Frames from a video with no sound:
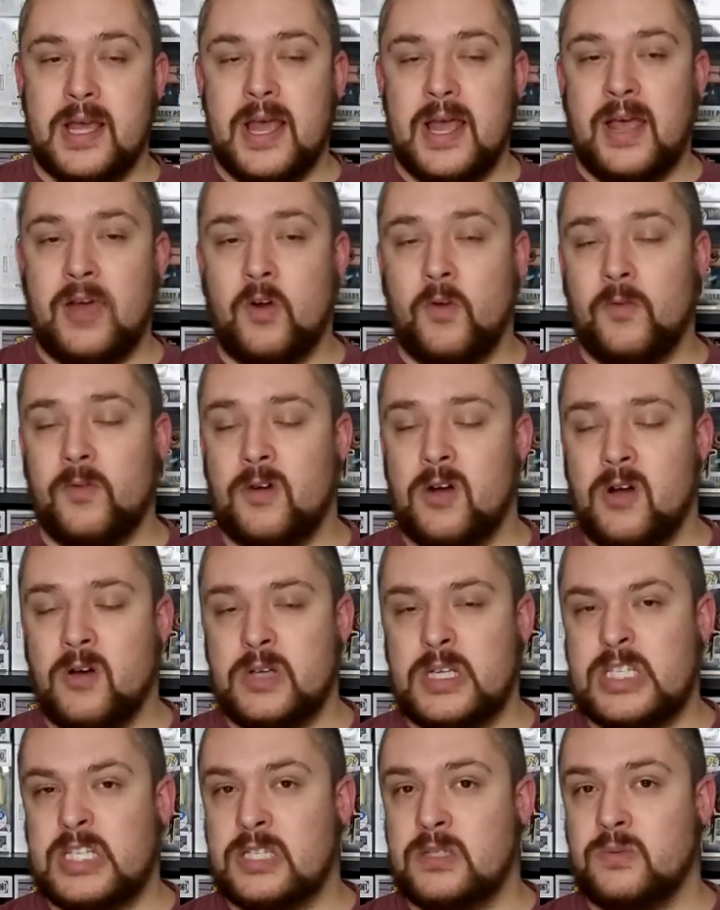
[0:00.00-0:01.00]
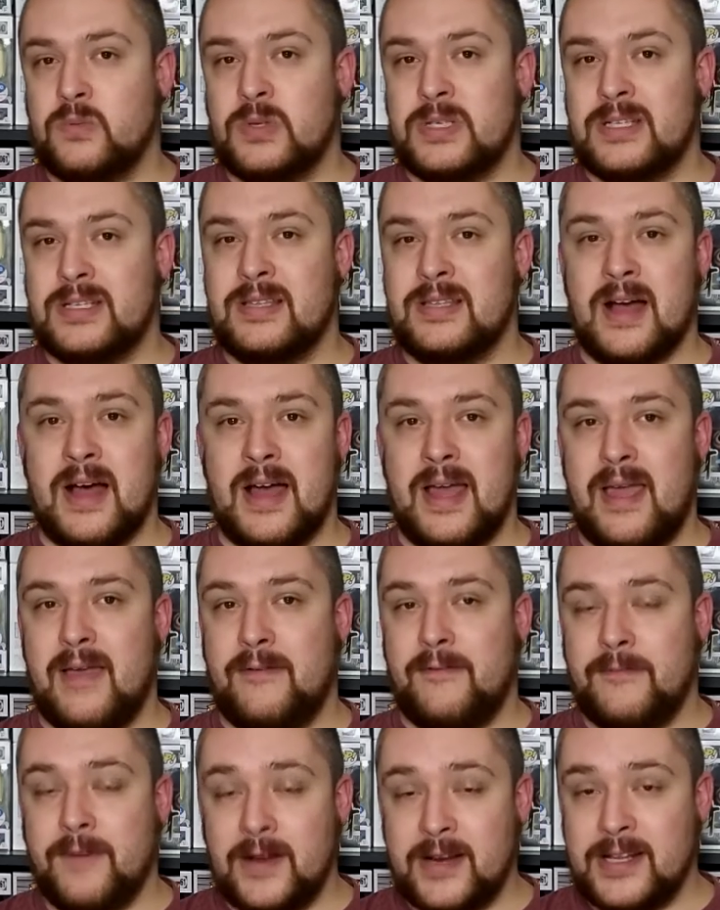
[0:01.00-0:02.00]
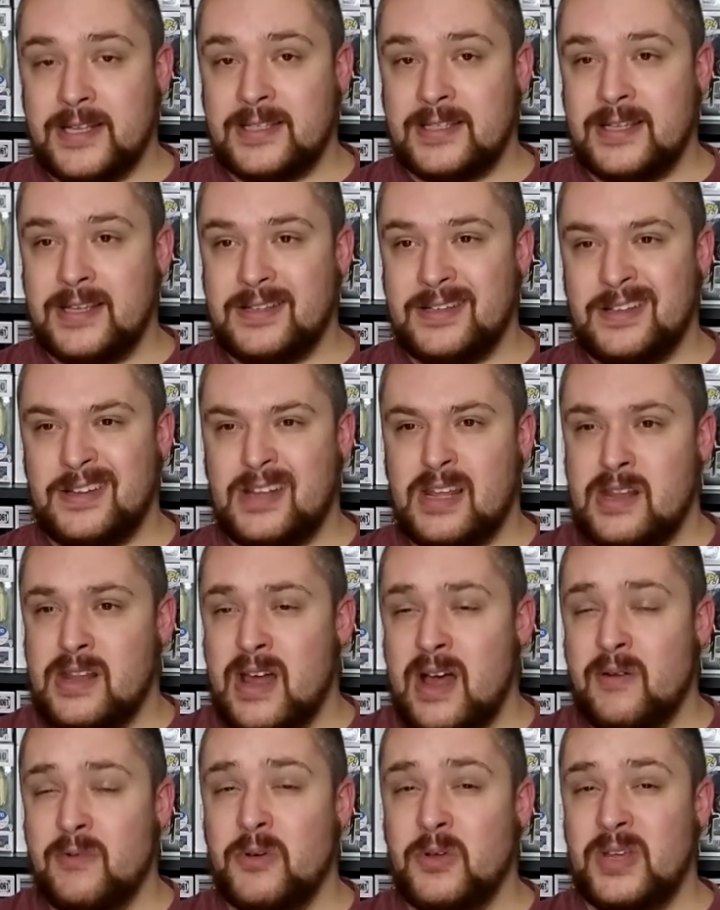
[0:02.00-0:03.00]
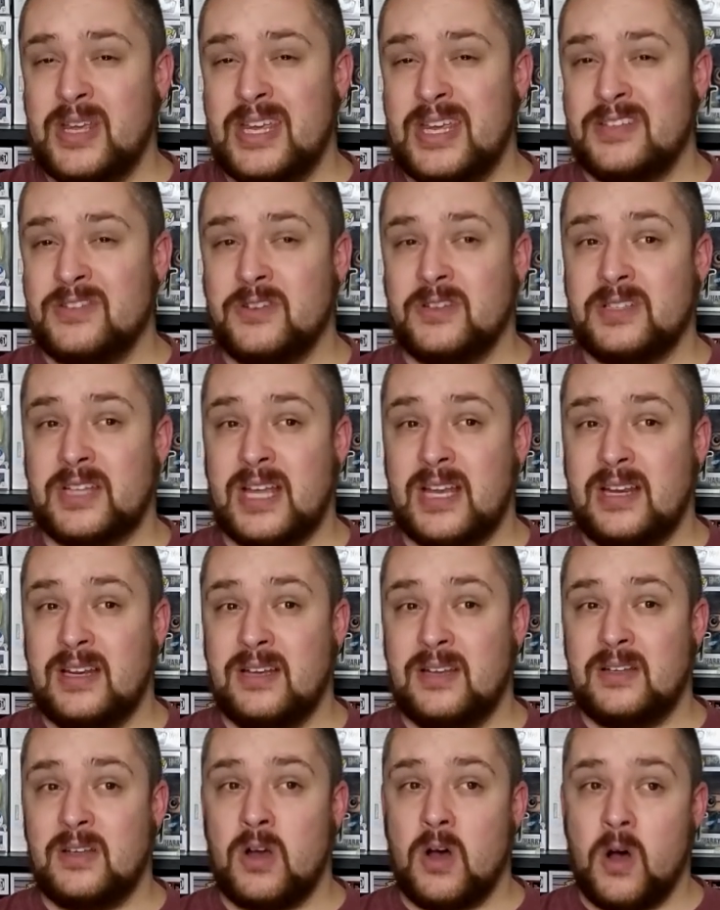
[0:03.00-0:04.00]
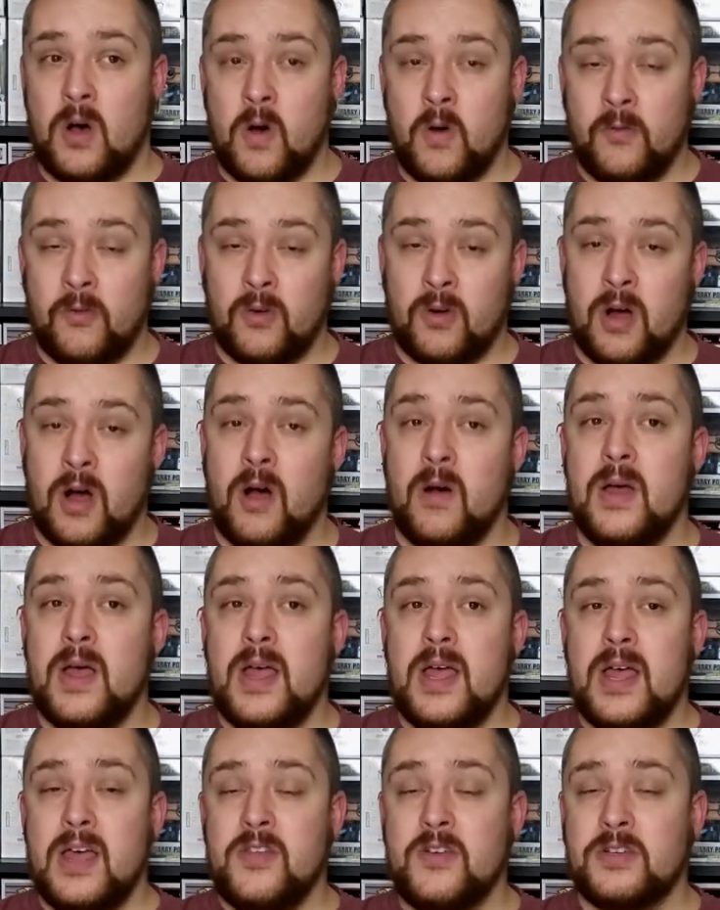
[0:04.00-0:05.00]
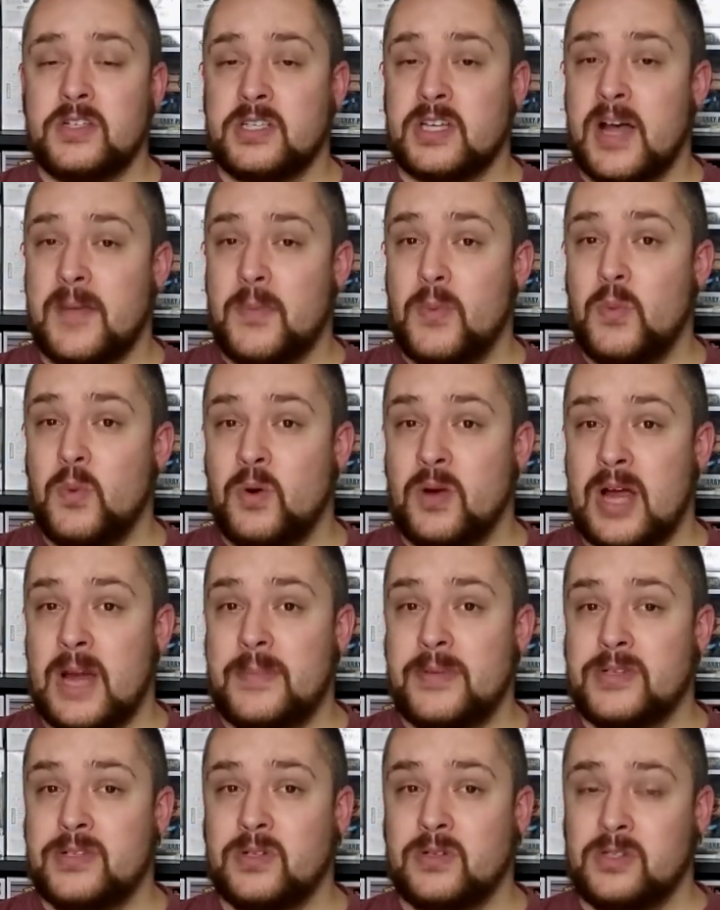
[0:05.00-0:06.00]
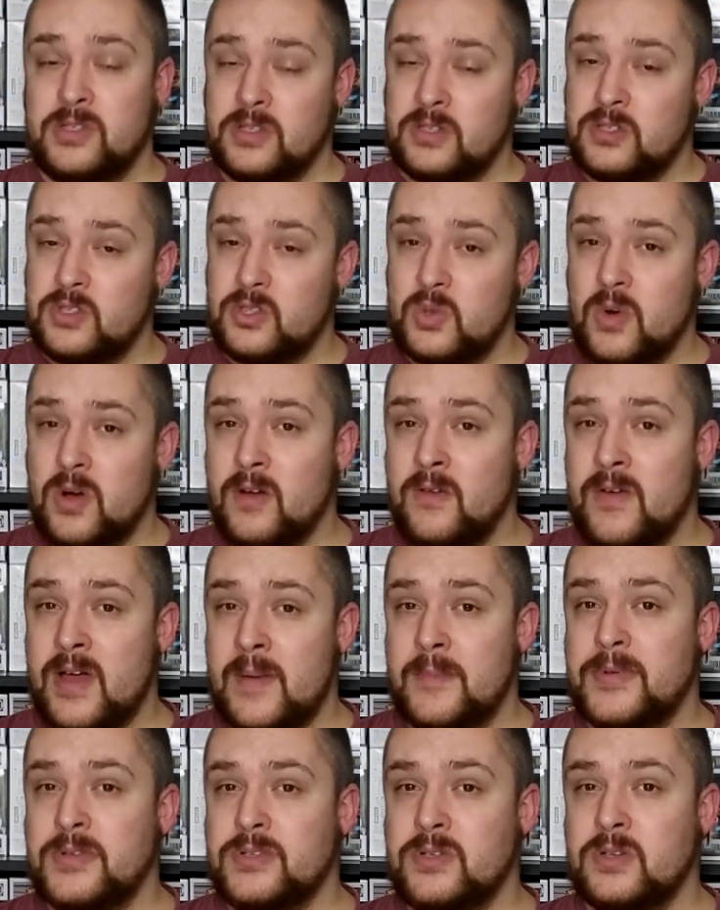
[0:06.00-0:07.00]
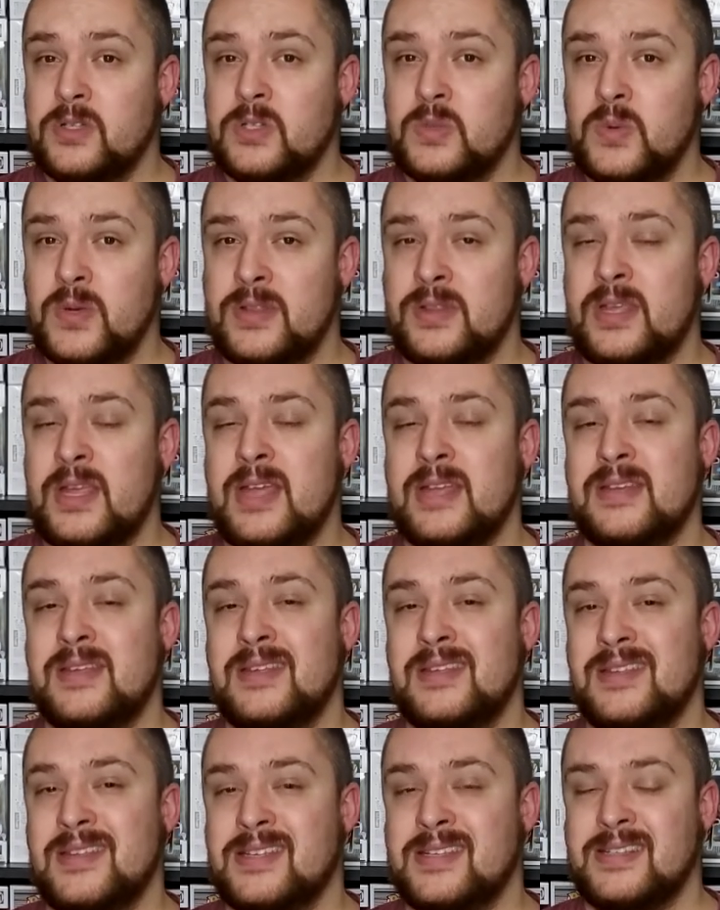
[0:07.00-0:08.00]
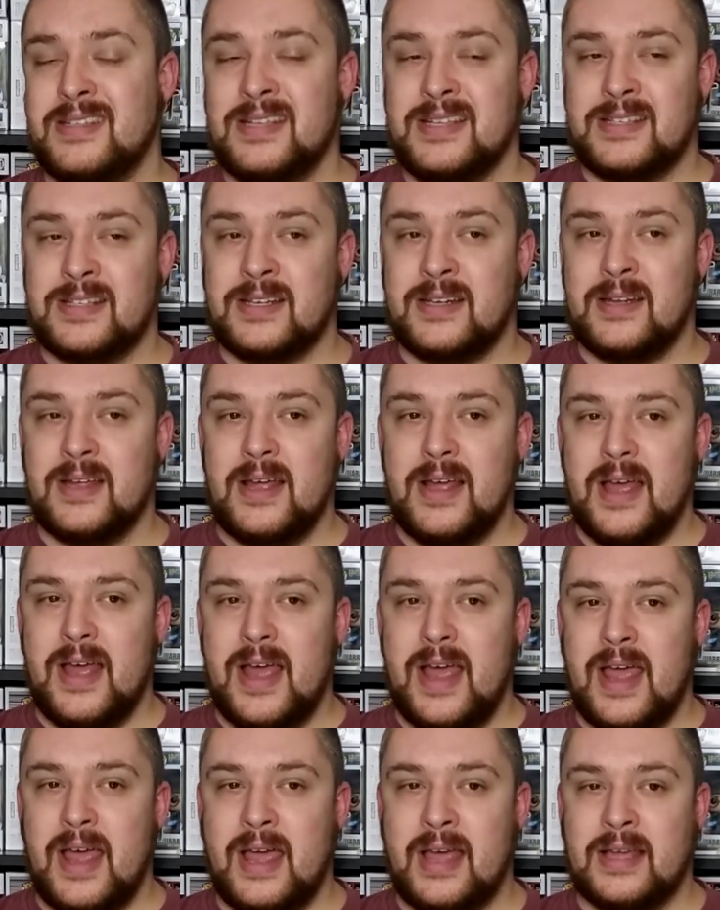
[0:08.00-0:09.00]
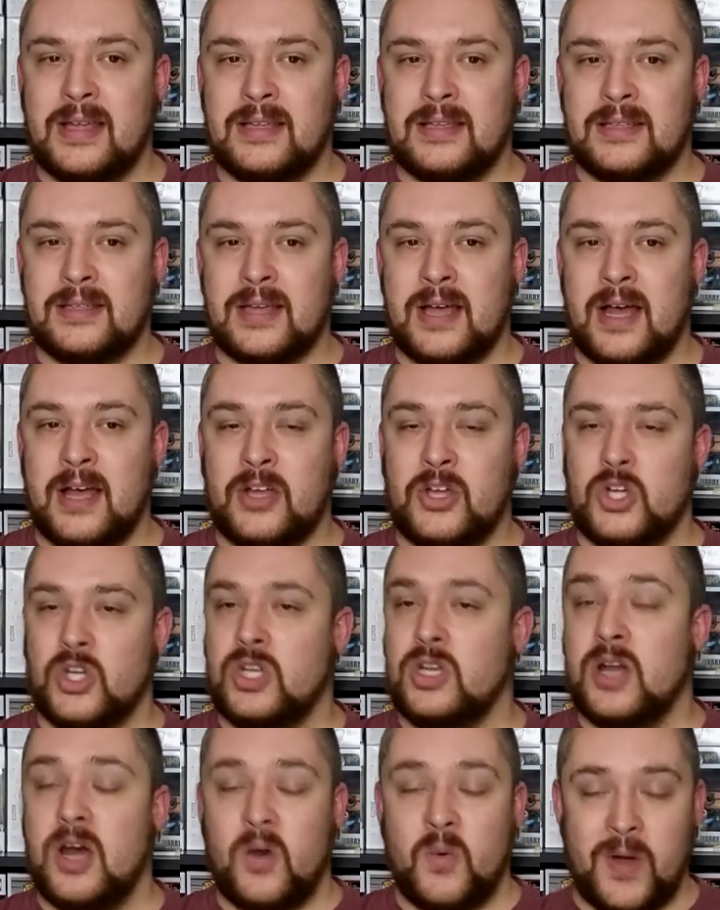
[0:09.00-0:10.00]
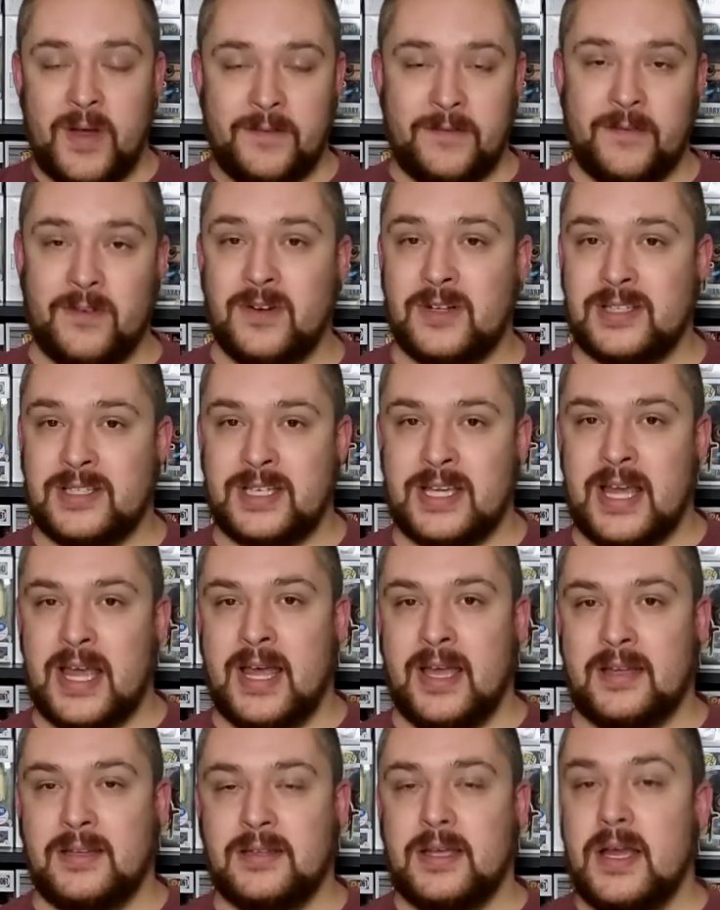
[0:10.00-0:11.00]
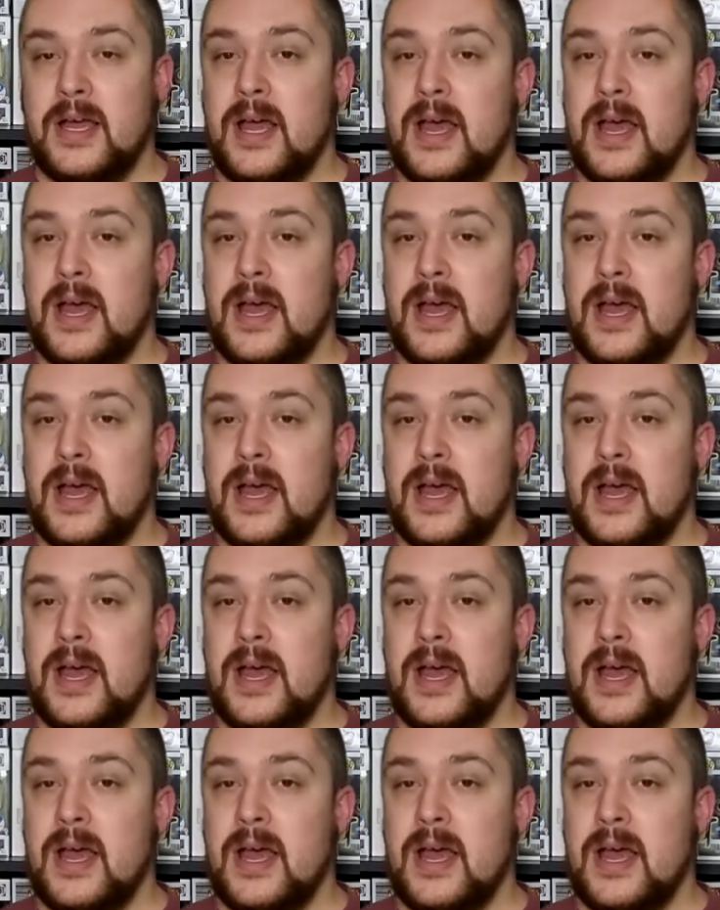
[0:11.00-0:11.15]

and overall it just was not a funny season and not really entertaining overall. And there's a couple more episodes. There's 12 episodes within this season, and I could not wait for it to end.